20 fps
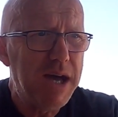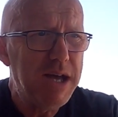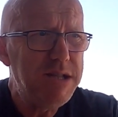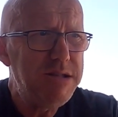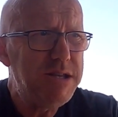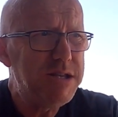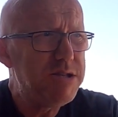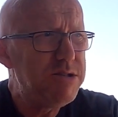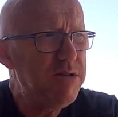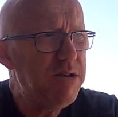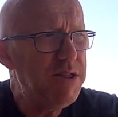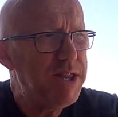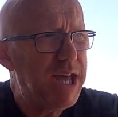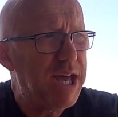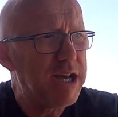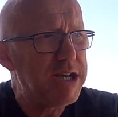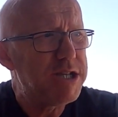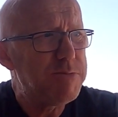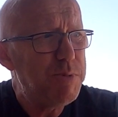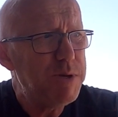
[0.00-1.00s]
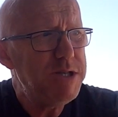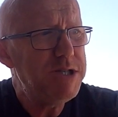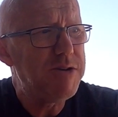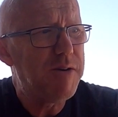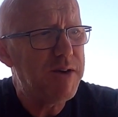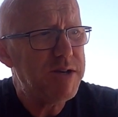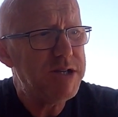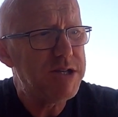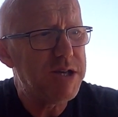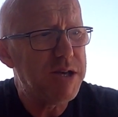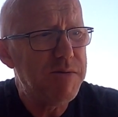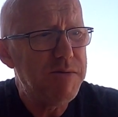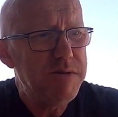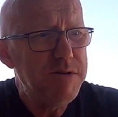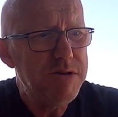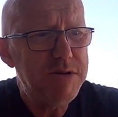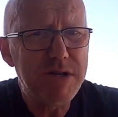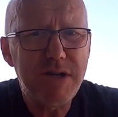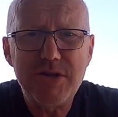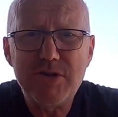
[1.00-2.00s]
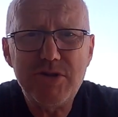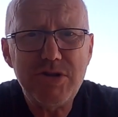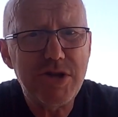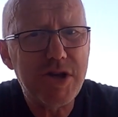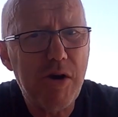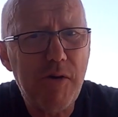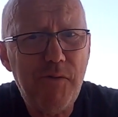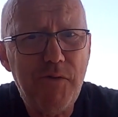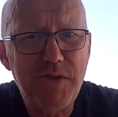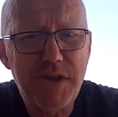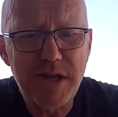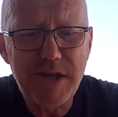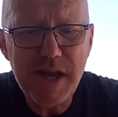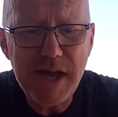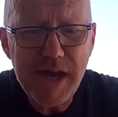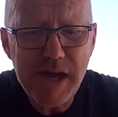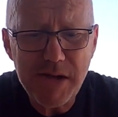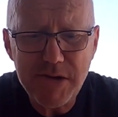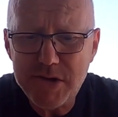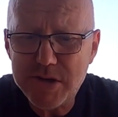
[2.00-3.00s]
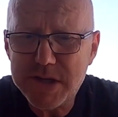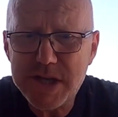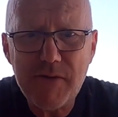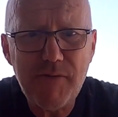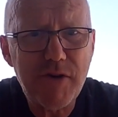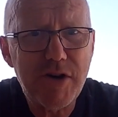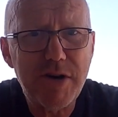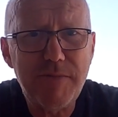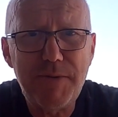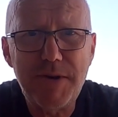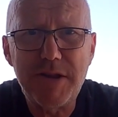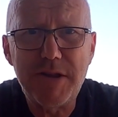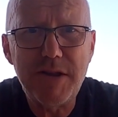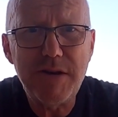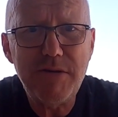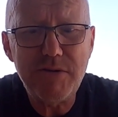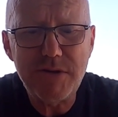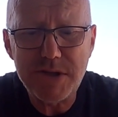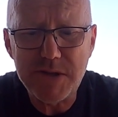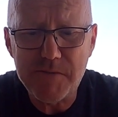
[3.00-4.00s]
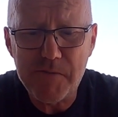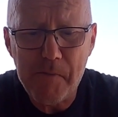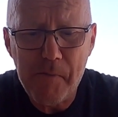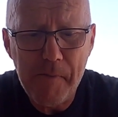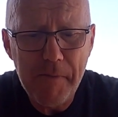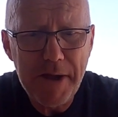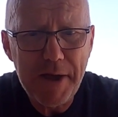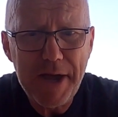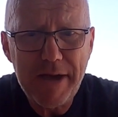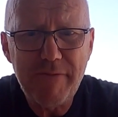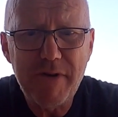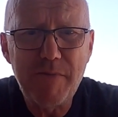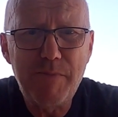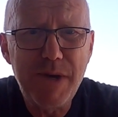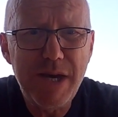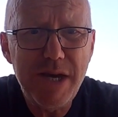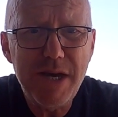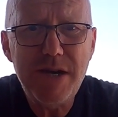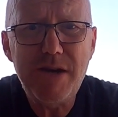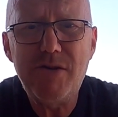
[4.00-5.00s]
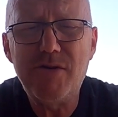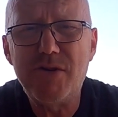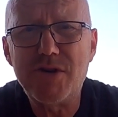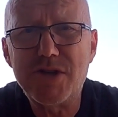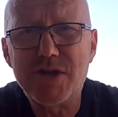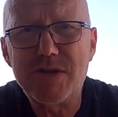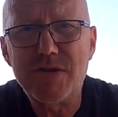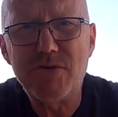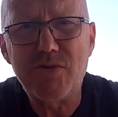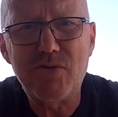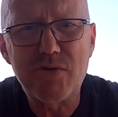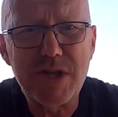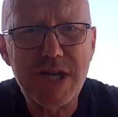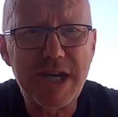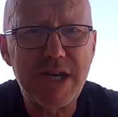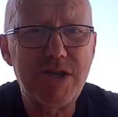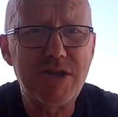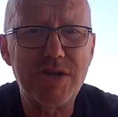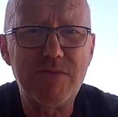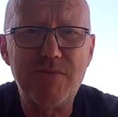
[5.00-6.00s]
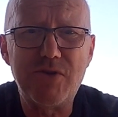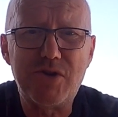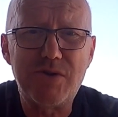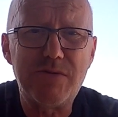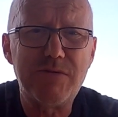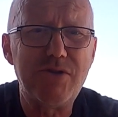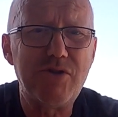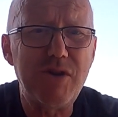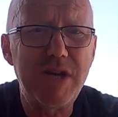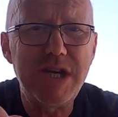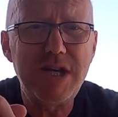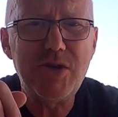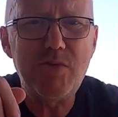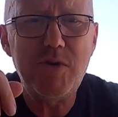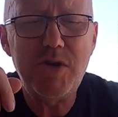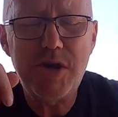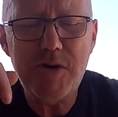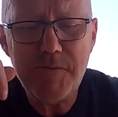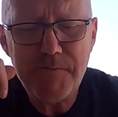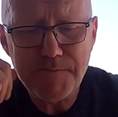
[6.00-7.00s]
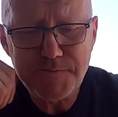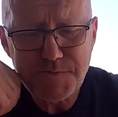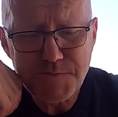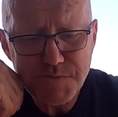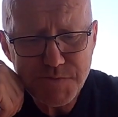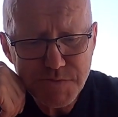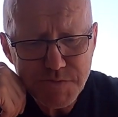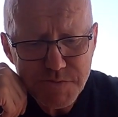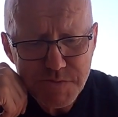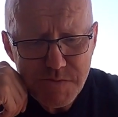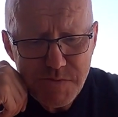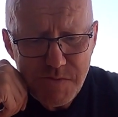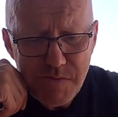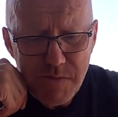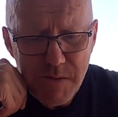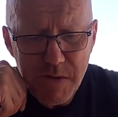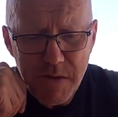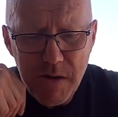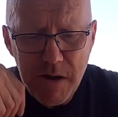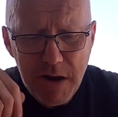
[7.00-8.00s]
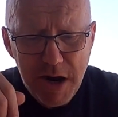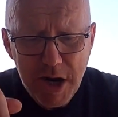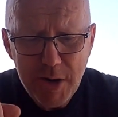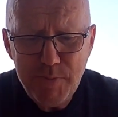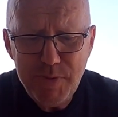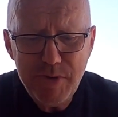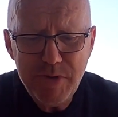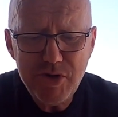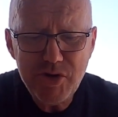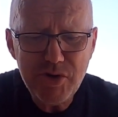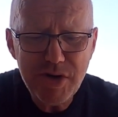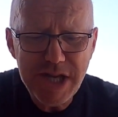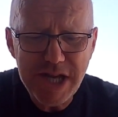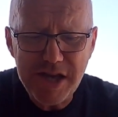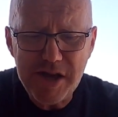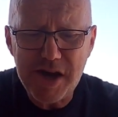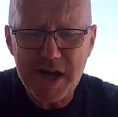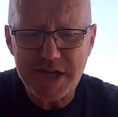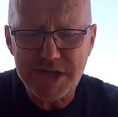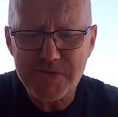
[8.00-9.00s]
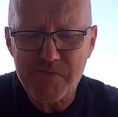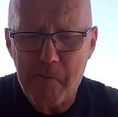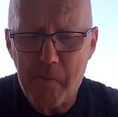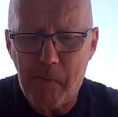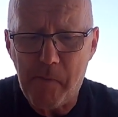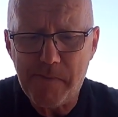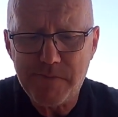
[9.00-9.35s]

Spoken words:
And it's not that expensive actually. You can just go for the day and just have a couple of those and have a beer or take some drinks with you. Hope you enjoyed it, guys.